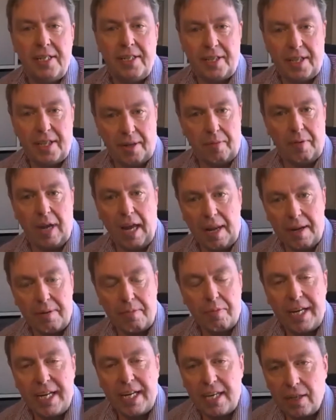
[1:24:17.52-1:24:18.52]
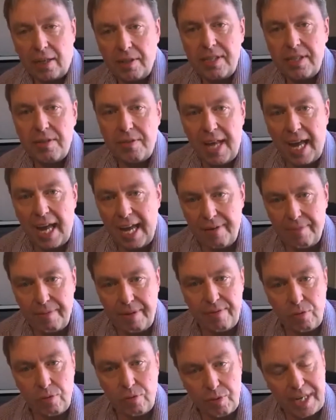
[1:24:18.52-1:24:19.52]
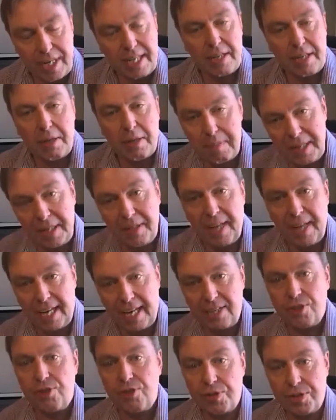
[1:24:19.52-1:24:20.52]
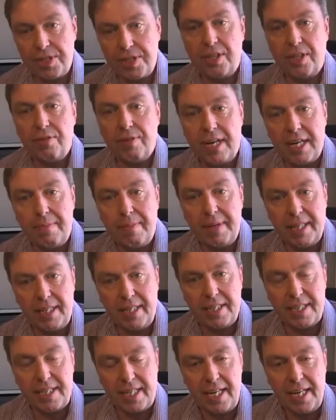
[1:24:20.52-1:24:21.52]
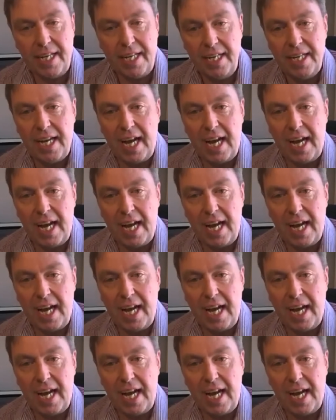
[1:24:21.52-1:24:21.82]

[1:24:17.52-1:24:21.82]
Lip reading: and we can only do that if we've already built that trust and credibility